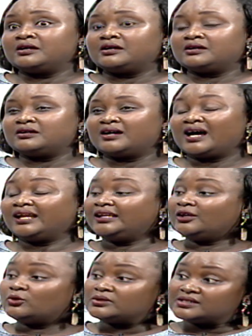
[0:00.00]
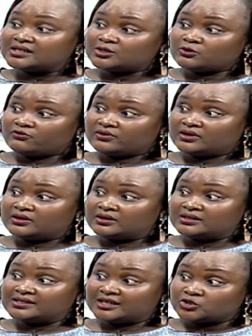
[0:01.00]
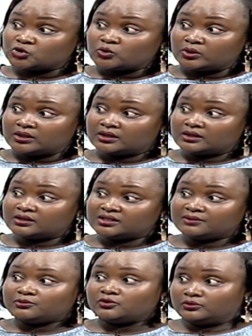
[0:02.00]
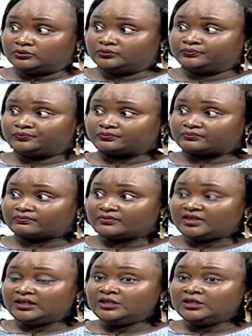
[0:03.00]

Uh, early onset of uh, sexual uh, debut mm-hmm.